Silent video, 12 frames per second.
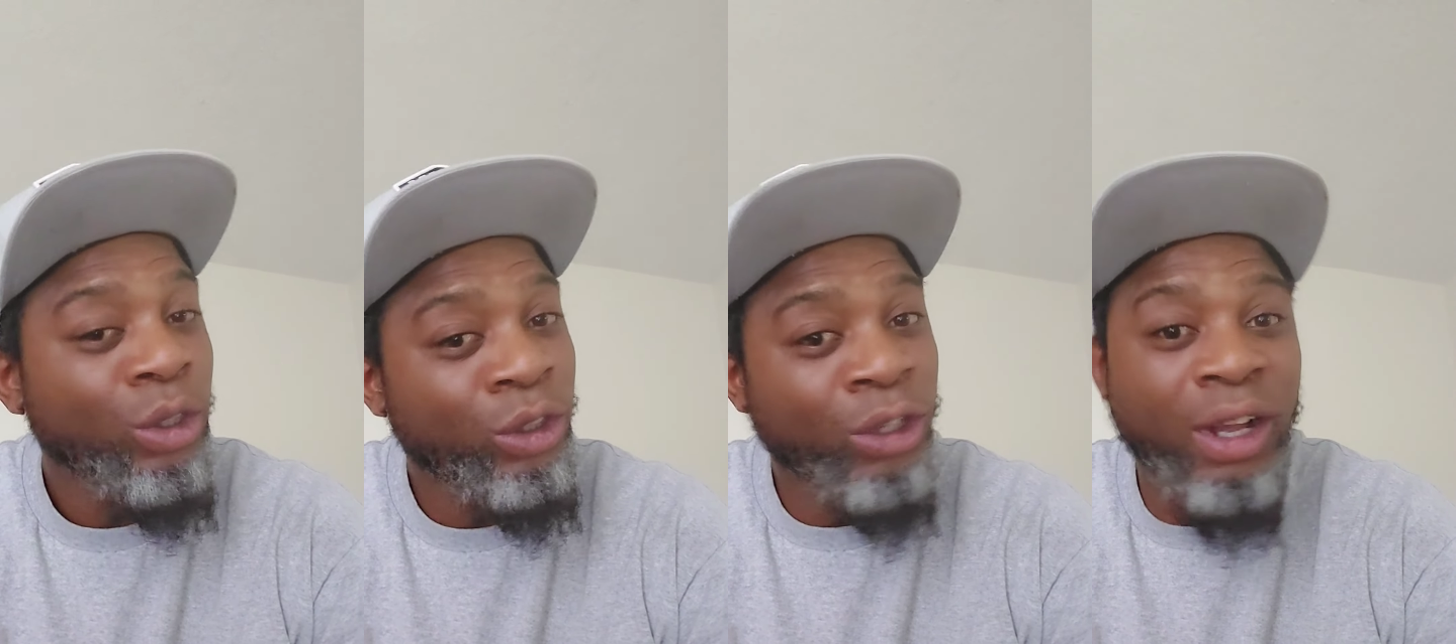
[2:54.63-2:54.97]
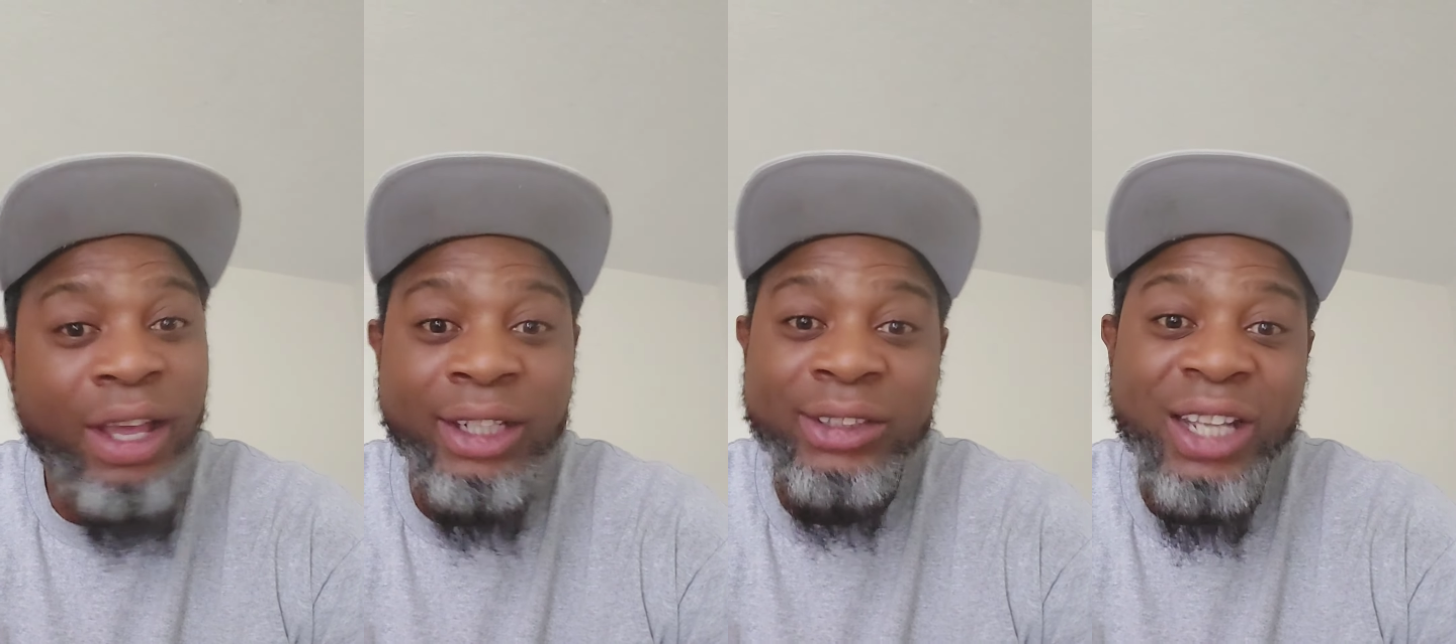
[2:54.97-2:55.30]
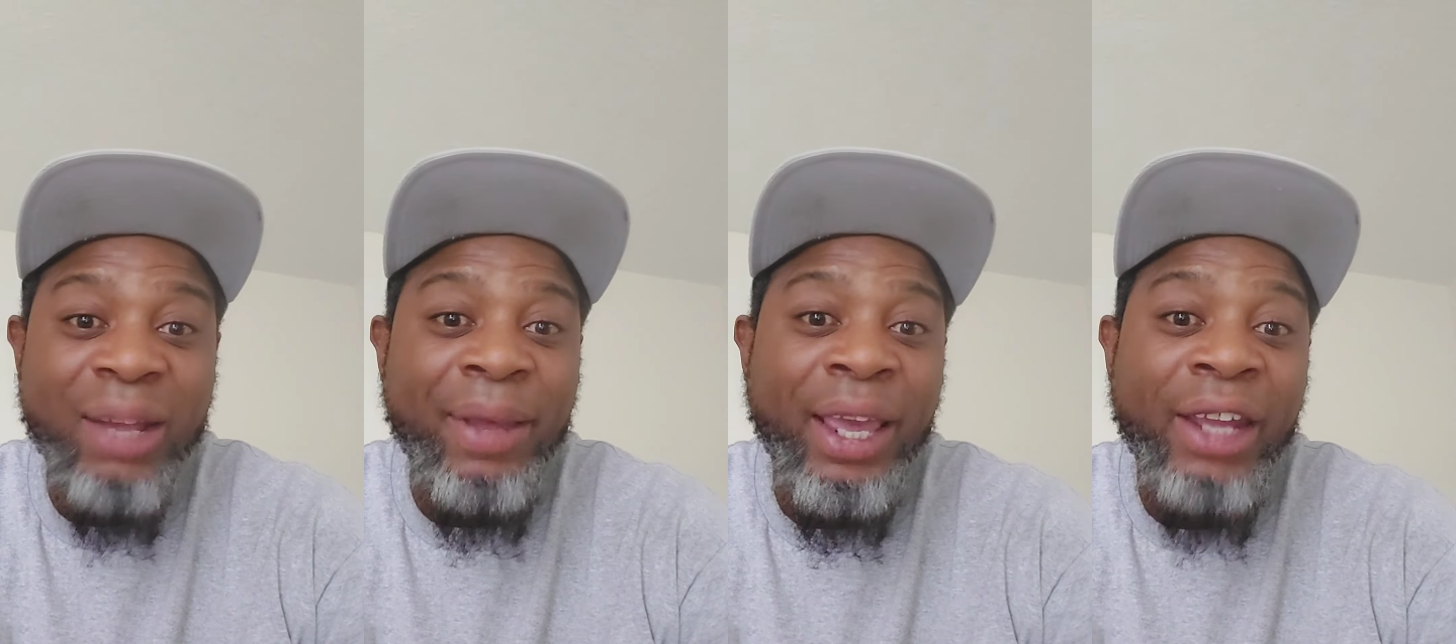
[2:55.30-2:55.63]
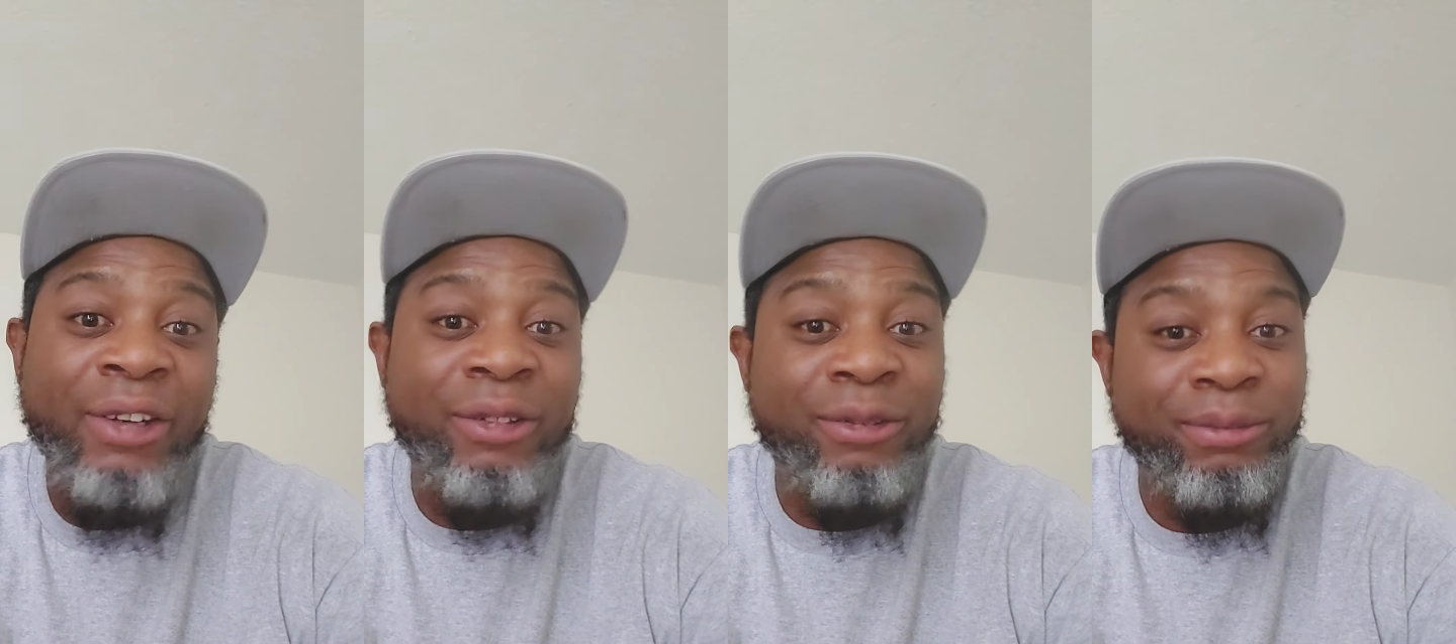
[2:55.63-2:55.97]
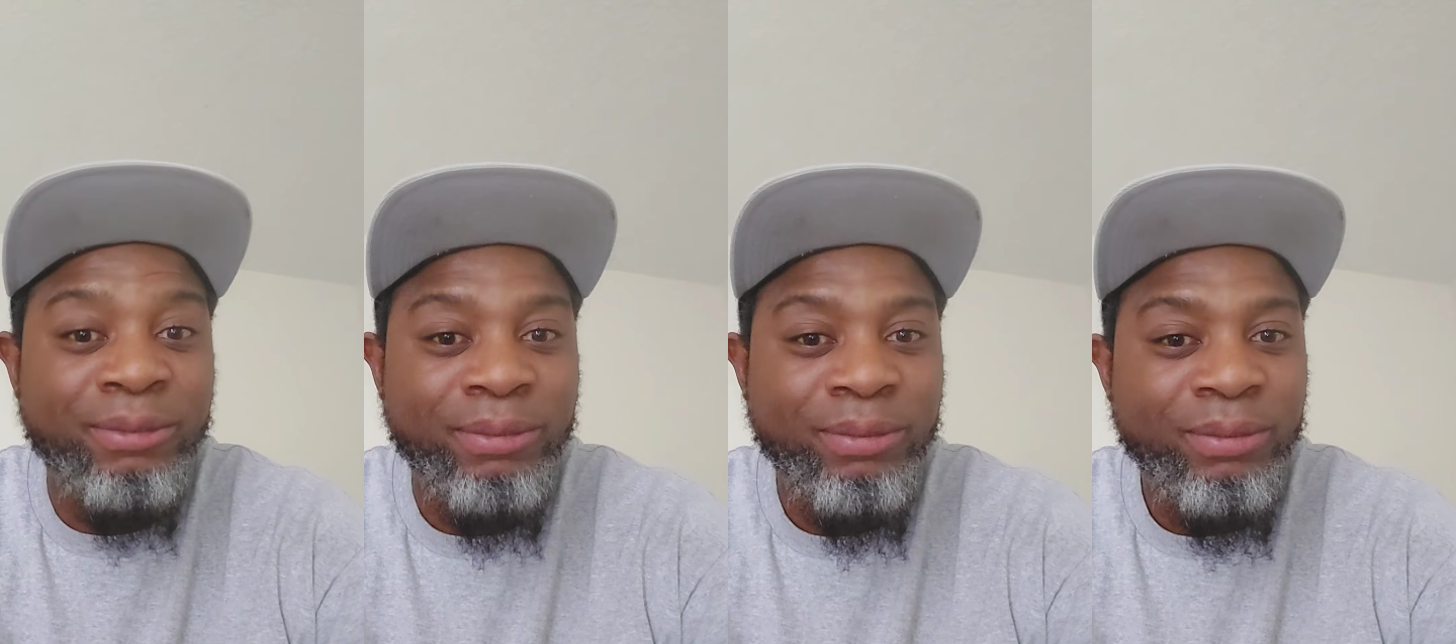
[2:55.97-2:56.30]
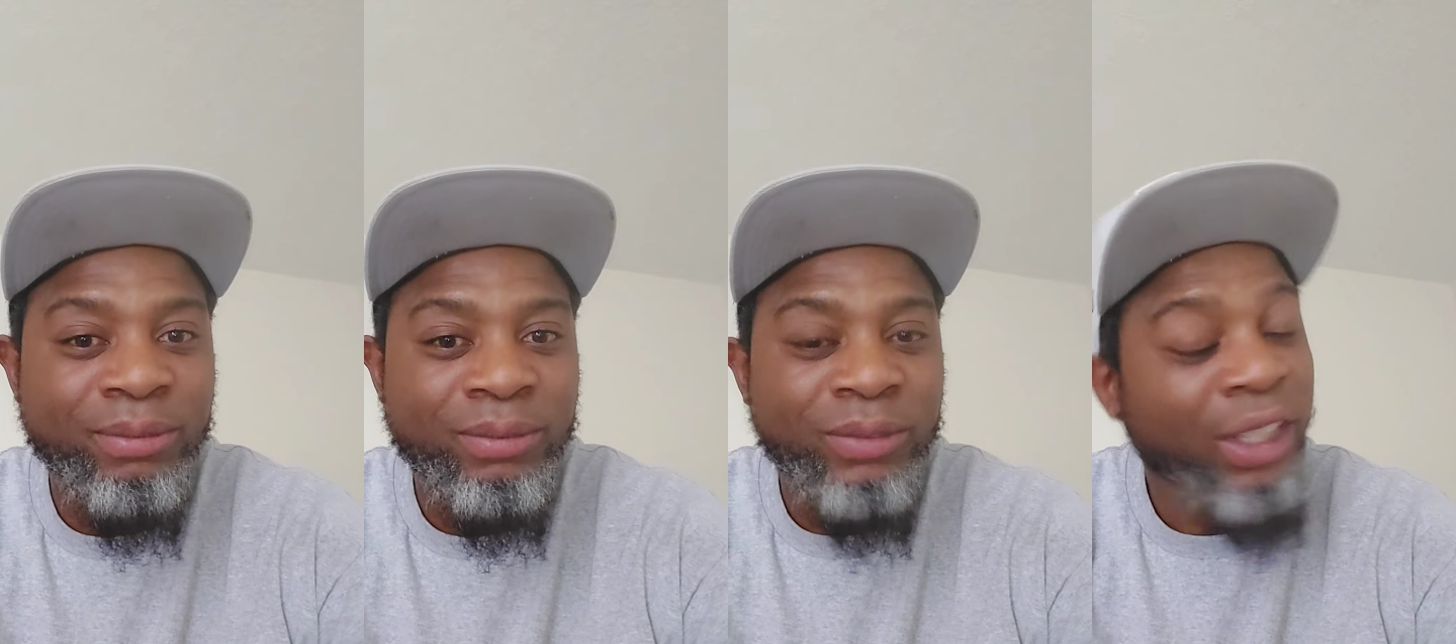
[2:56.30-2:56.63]
Y'all gotta stop hating
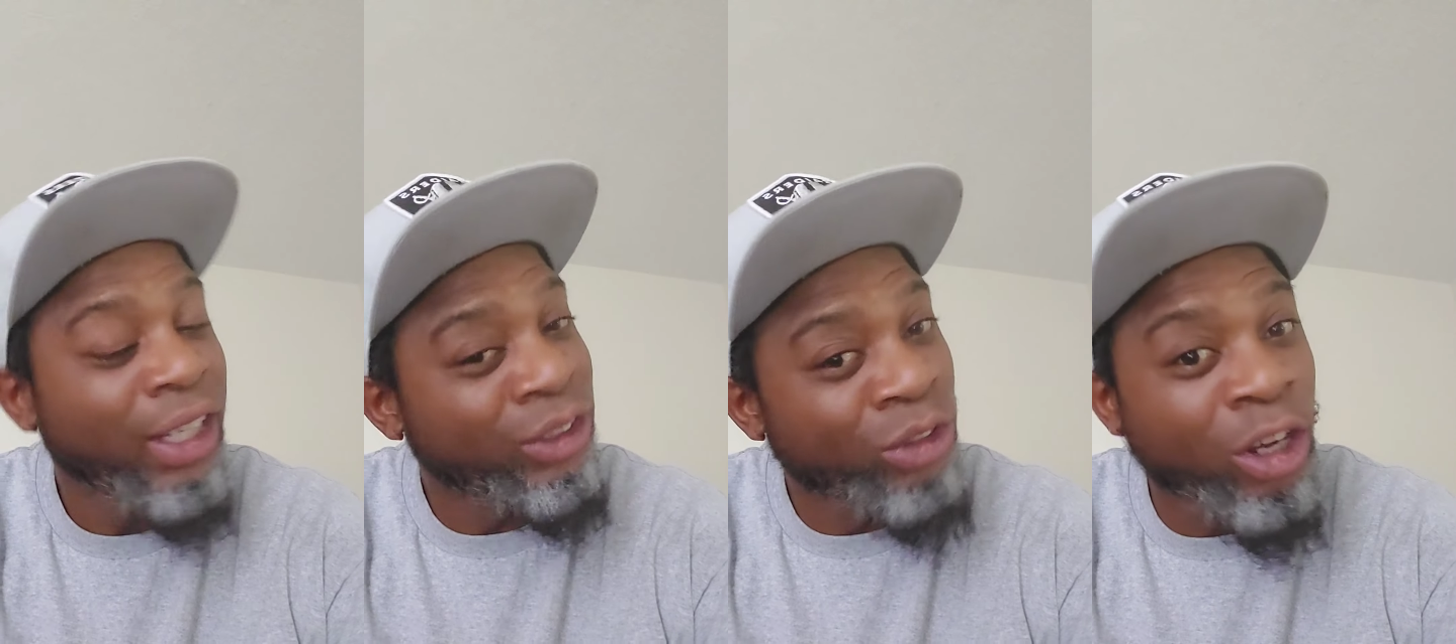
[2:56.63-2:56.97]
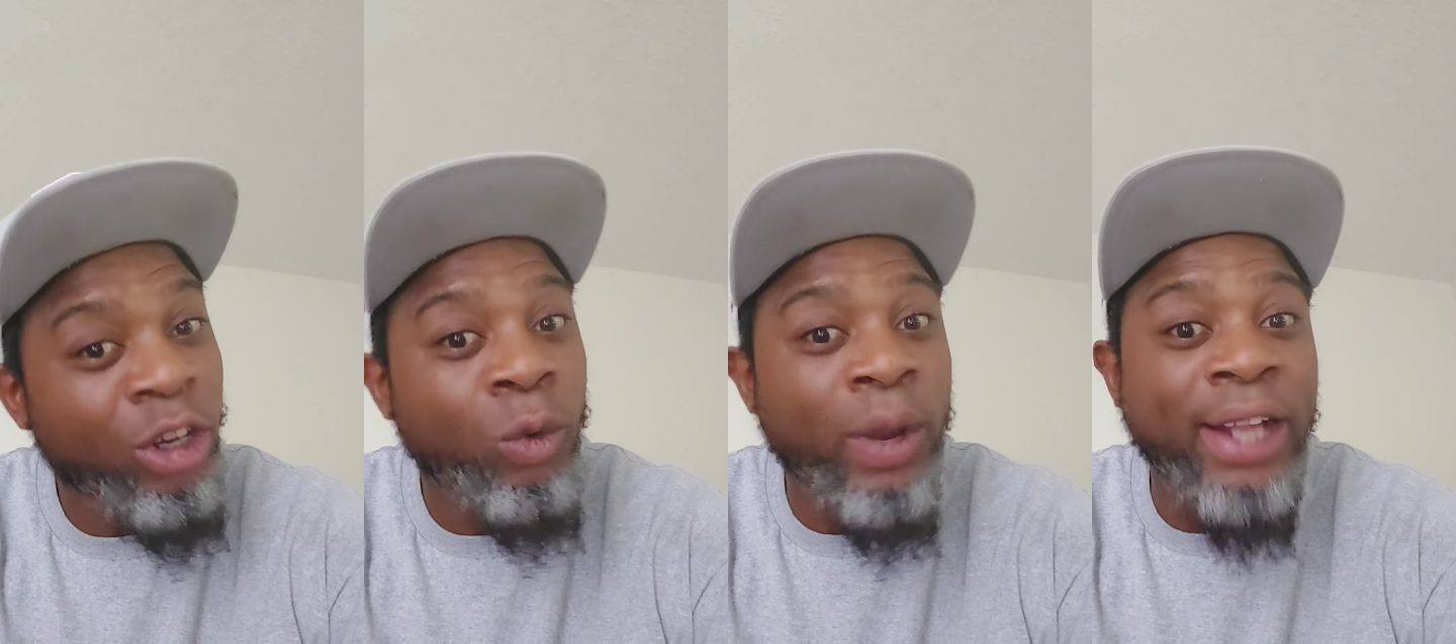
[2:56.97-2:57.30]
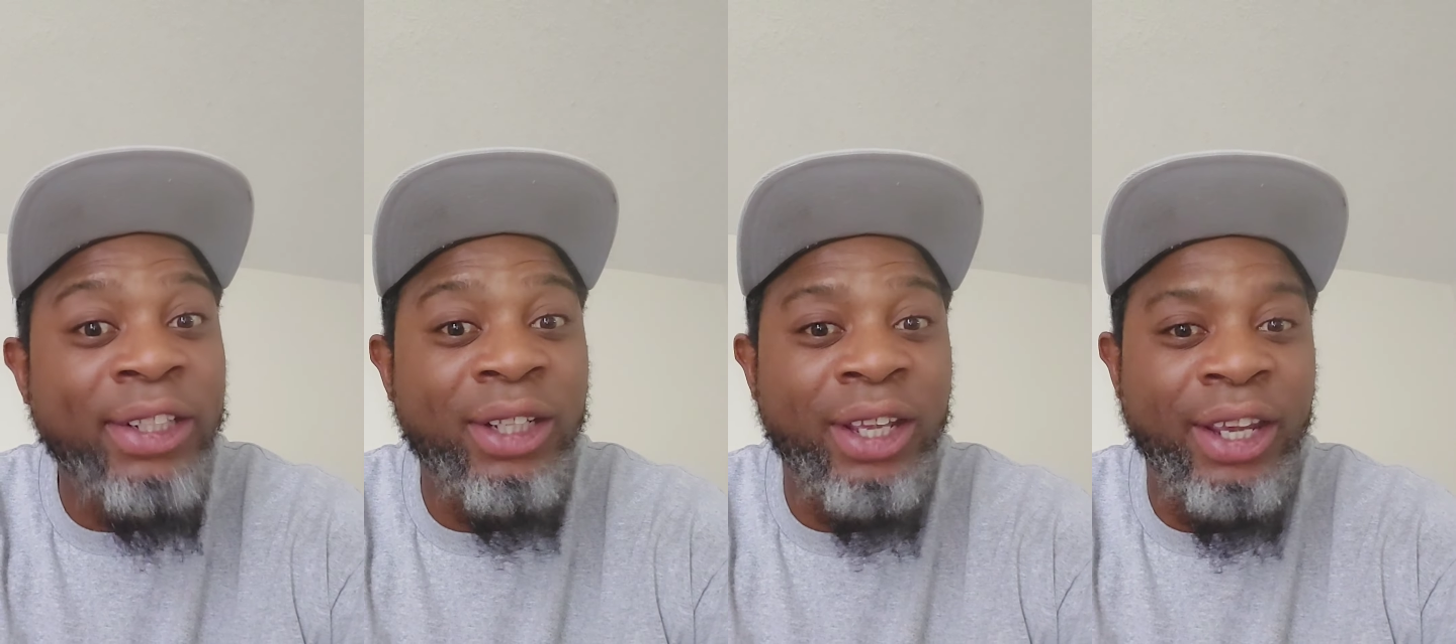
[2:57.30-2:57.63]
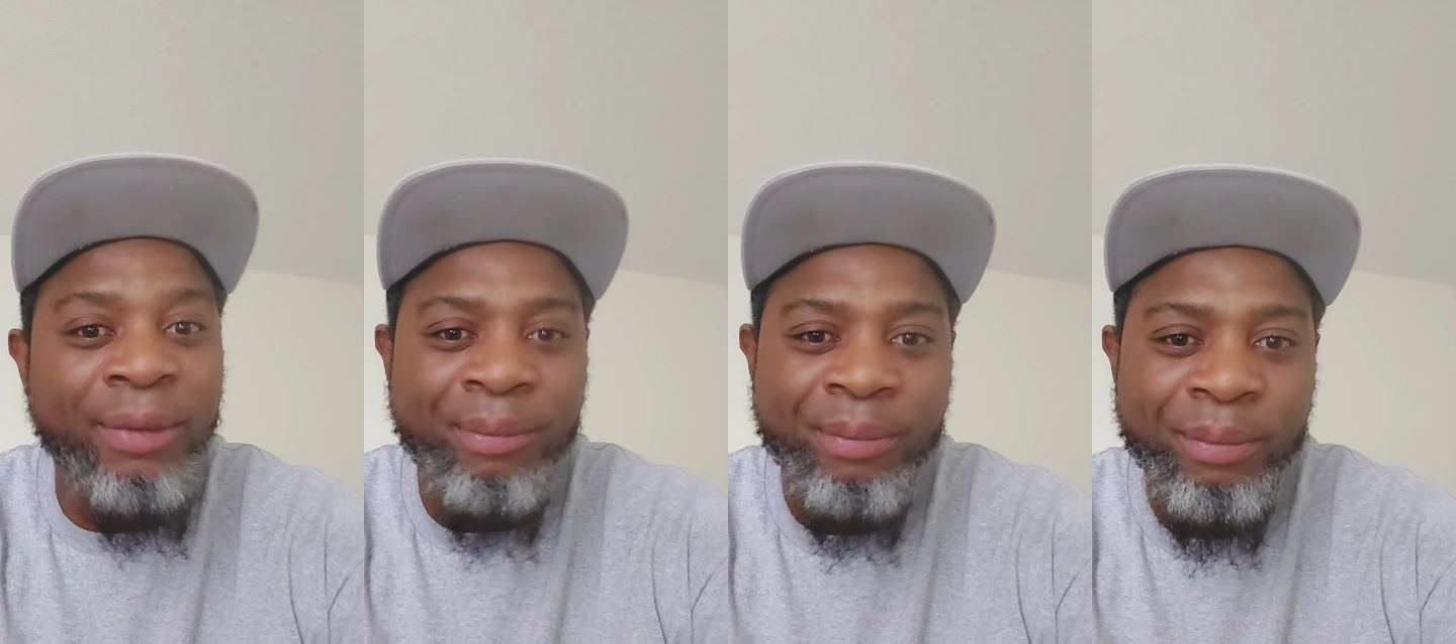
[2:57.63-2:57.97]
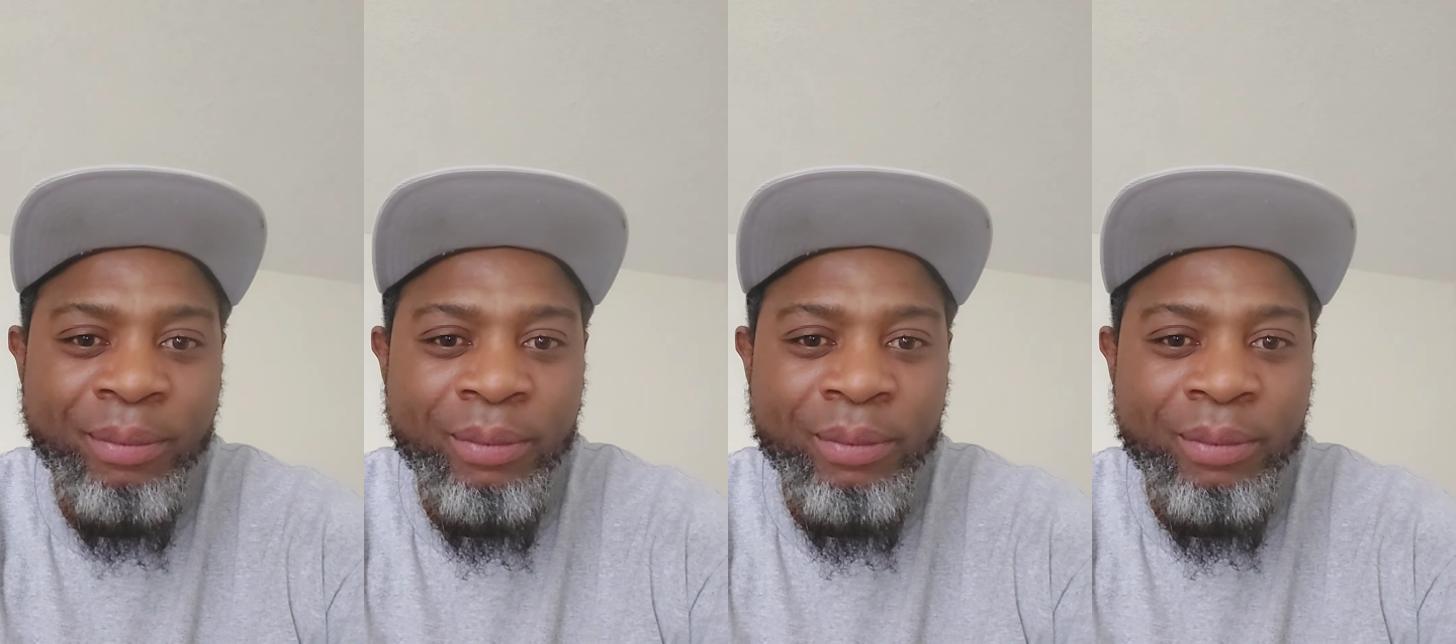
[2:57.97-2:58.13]
and start congratulating.